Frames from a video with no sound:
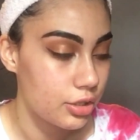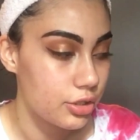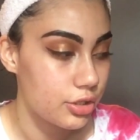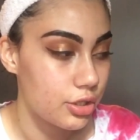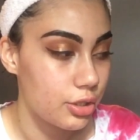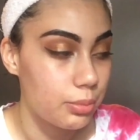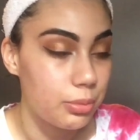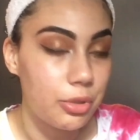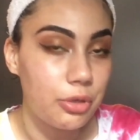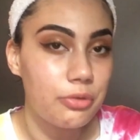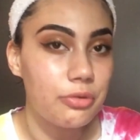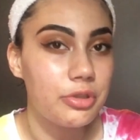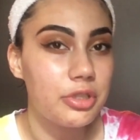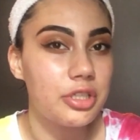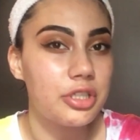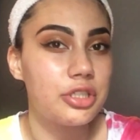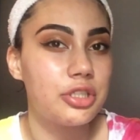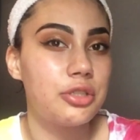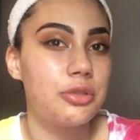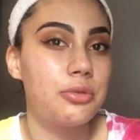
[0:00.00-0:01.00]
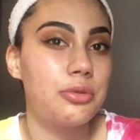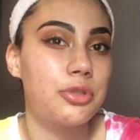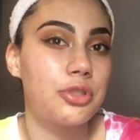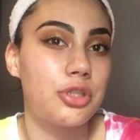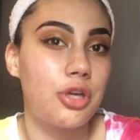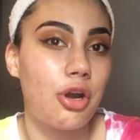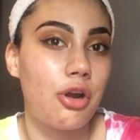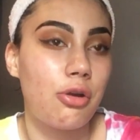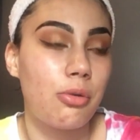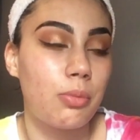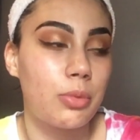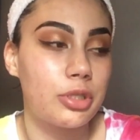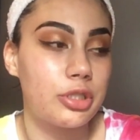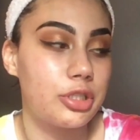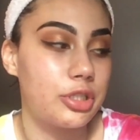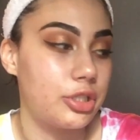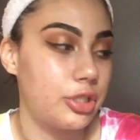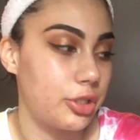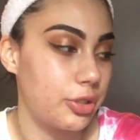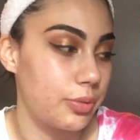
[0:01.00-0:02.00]
so I'm not really too sure on what
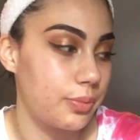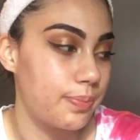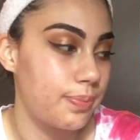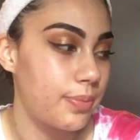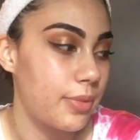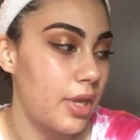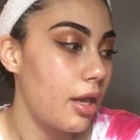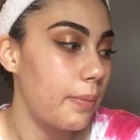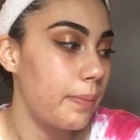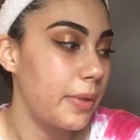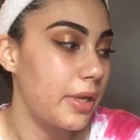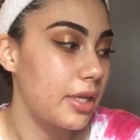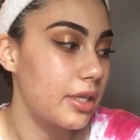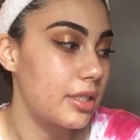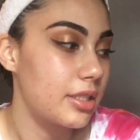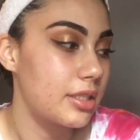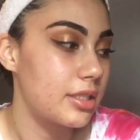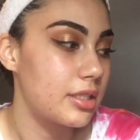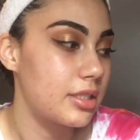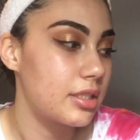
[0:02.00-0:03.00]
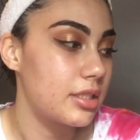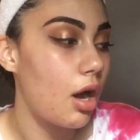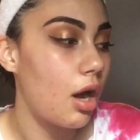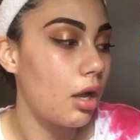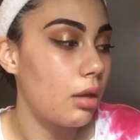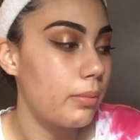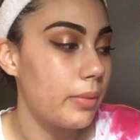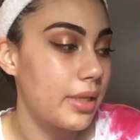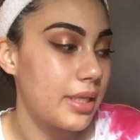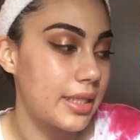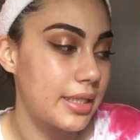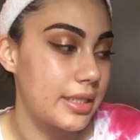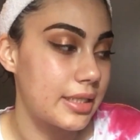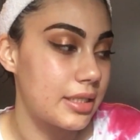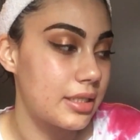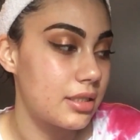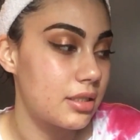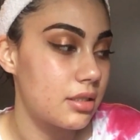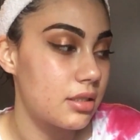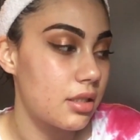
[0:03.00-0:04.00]
to do. Because on my
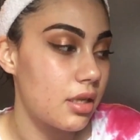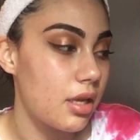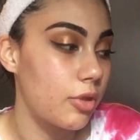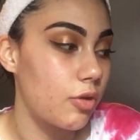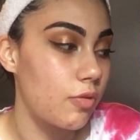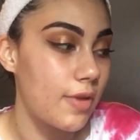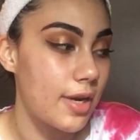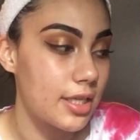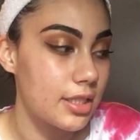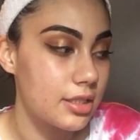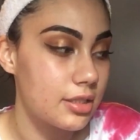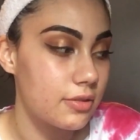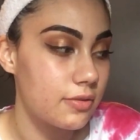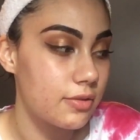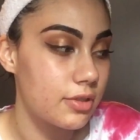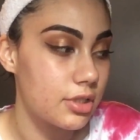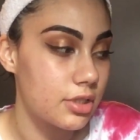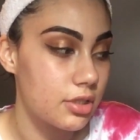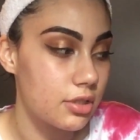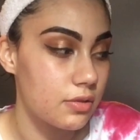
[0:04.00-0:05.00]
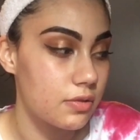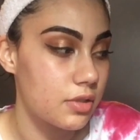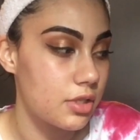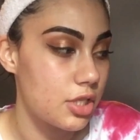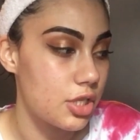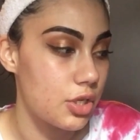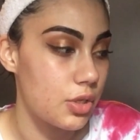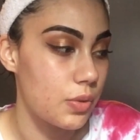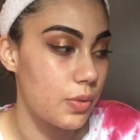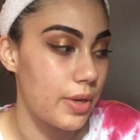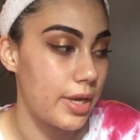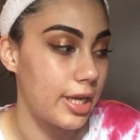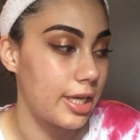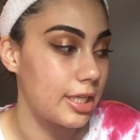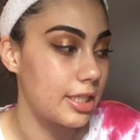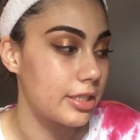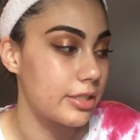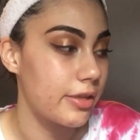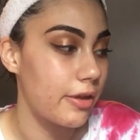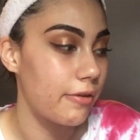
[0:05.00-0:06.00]
list, the rest of the stuff to do
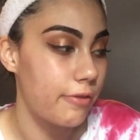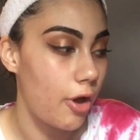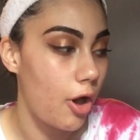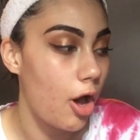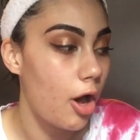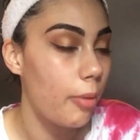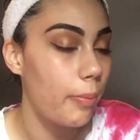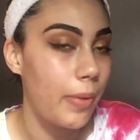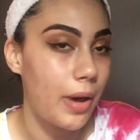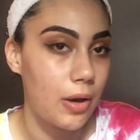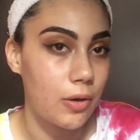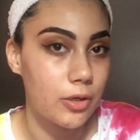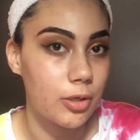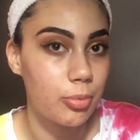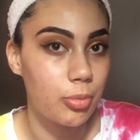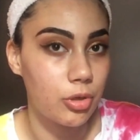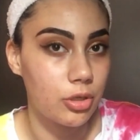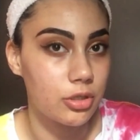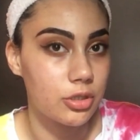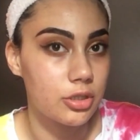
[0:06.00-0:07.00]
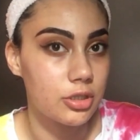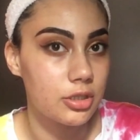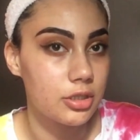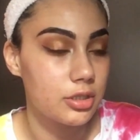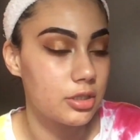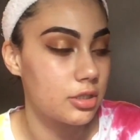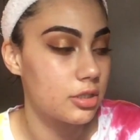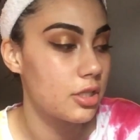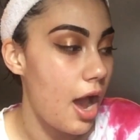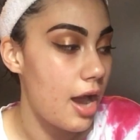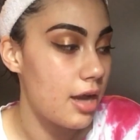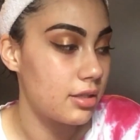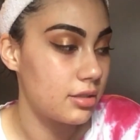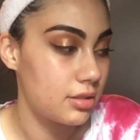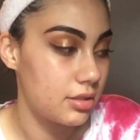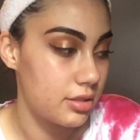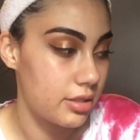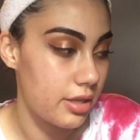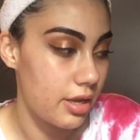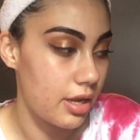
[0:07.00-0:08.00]
is 4 powder products
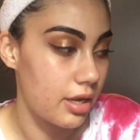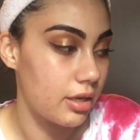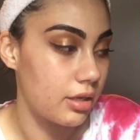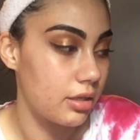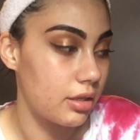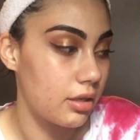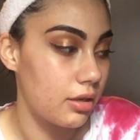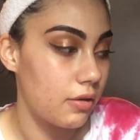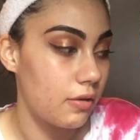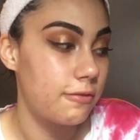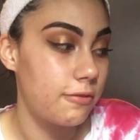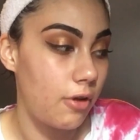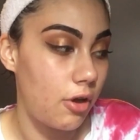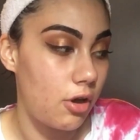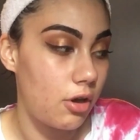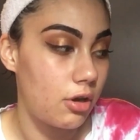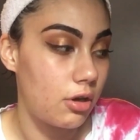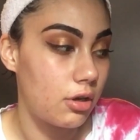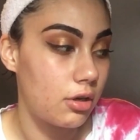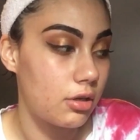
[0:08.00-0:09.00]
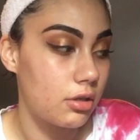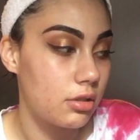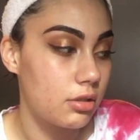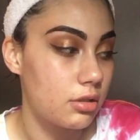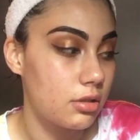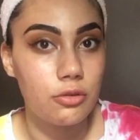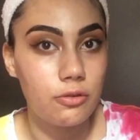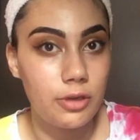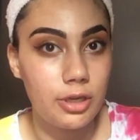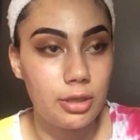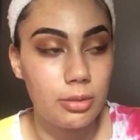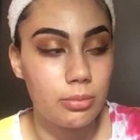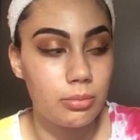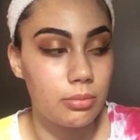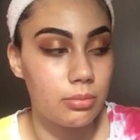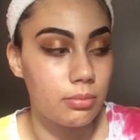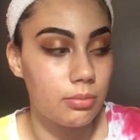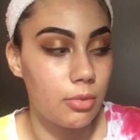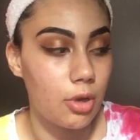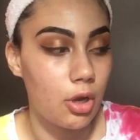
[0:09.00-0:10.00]
and then 4
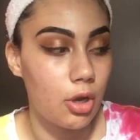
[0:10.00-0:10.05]
cream